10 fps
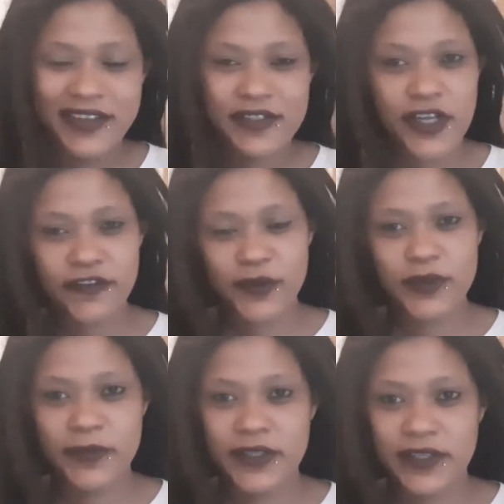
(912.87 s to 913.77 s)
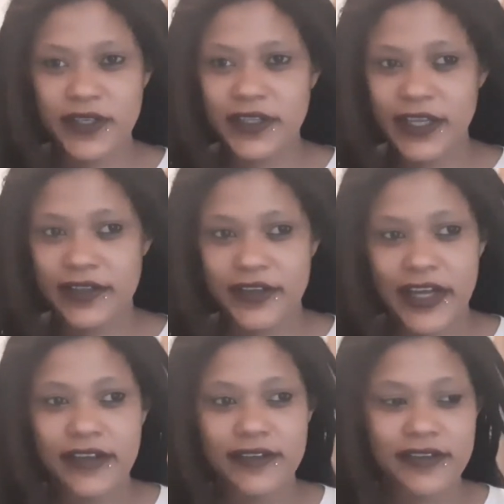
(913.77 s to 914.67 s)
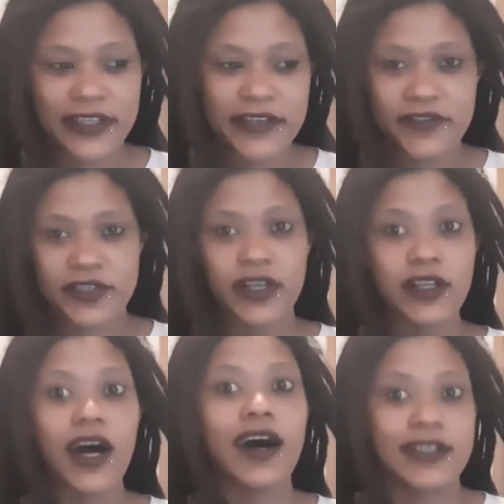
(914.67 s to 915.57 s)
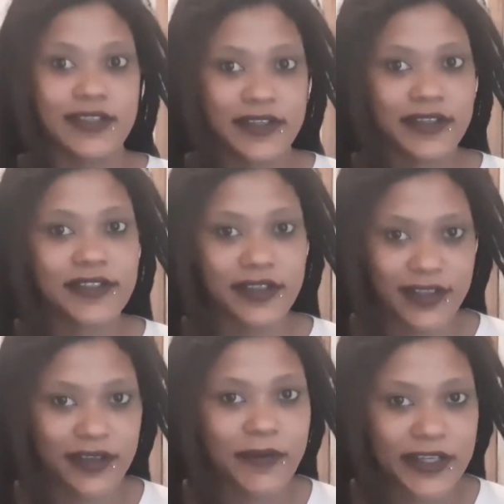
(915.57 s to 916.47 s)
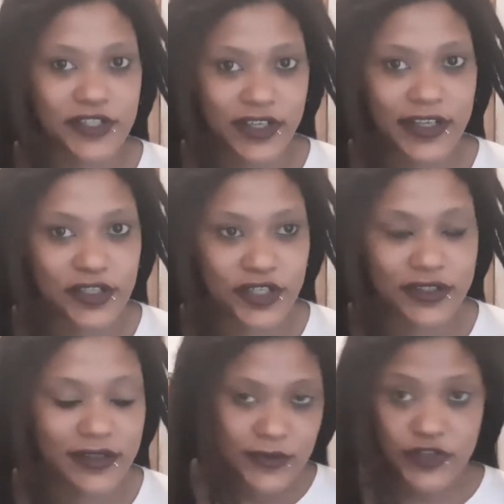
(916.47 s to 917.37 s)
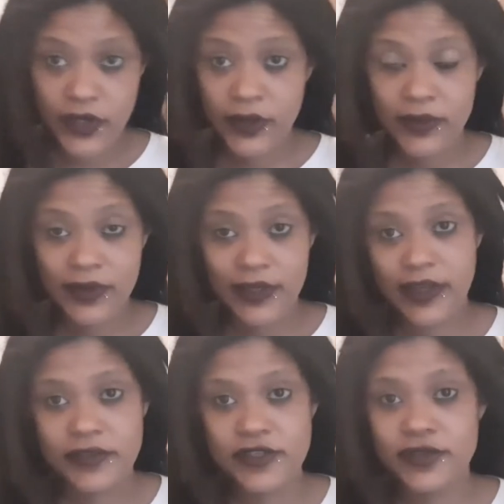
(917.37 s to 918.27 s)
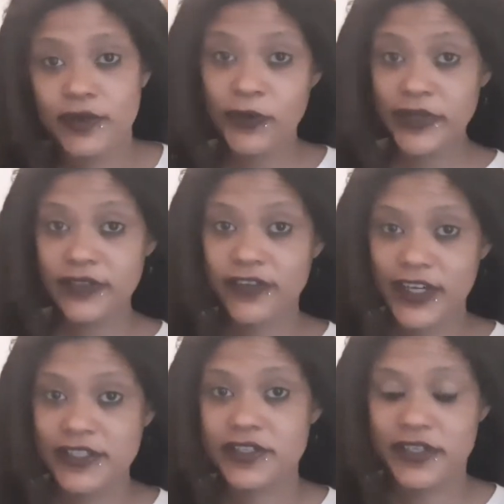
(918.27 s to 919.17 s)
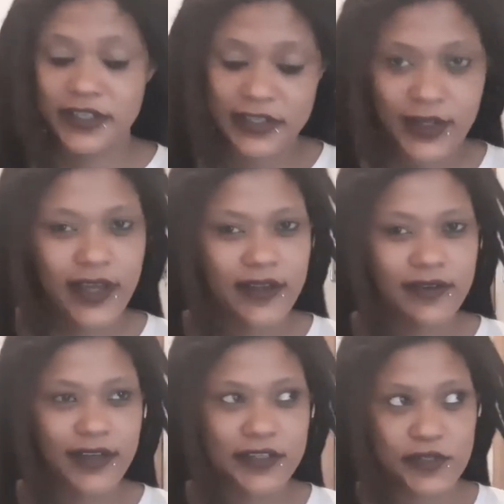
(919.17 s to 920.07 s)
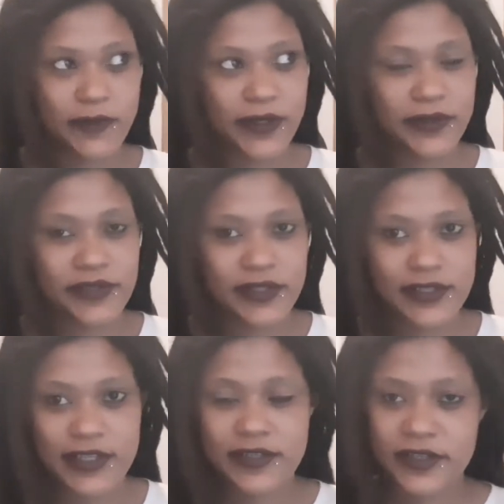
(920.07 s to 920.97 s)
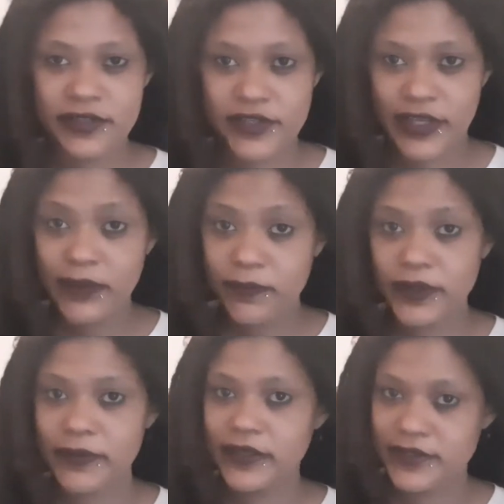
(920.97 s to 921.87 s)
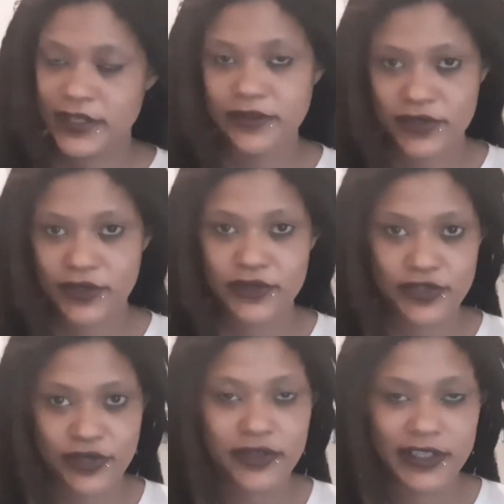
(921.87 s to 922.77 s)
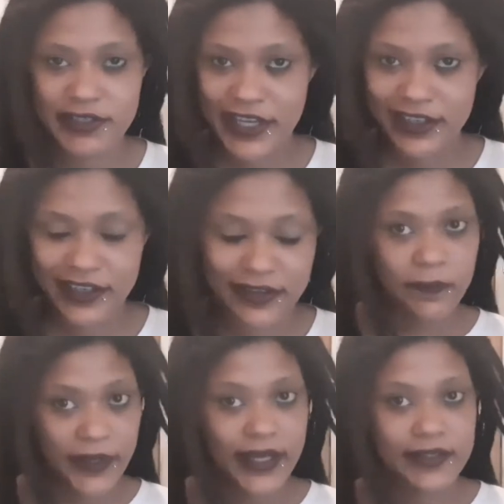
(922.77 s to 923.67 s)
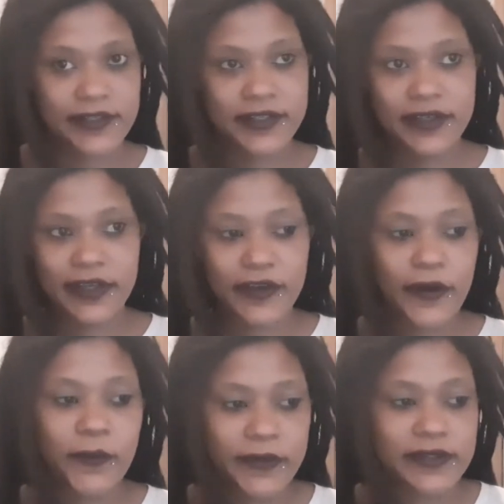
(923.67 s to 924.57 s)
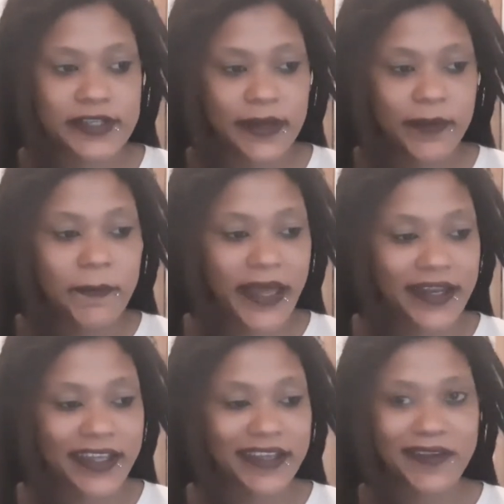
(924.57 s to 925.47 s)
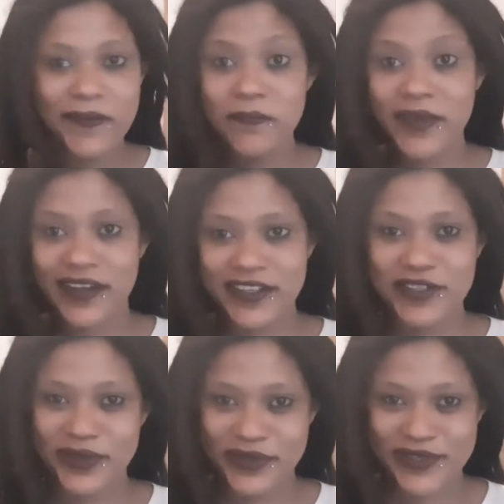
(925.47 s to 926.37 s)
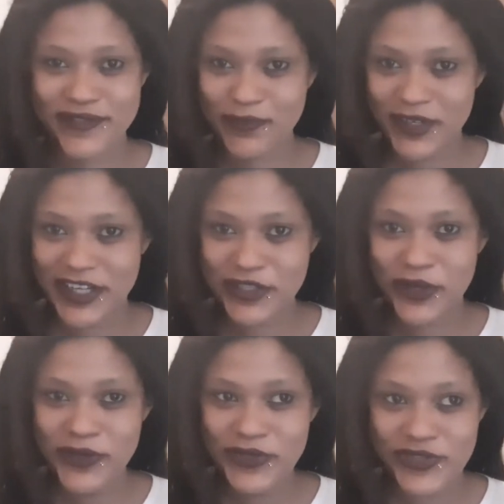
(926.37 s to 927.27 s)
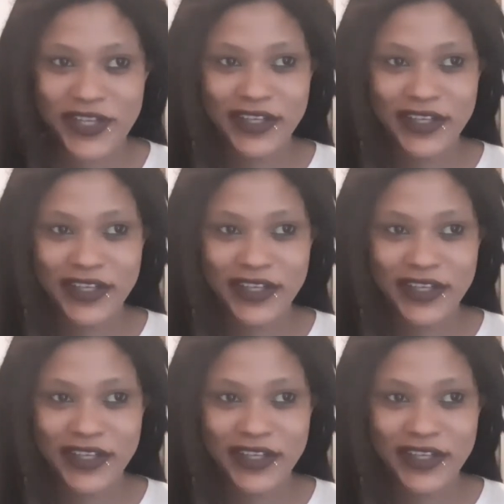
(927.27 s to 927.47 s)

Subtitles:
Soft world building, on the other hand, leaves a lot to the imagination. So it gets to the point faster, and I suppose it's easier to implement into your storytelling. But it opens up many, many doors for plot holes.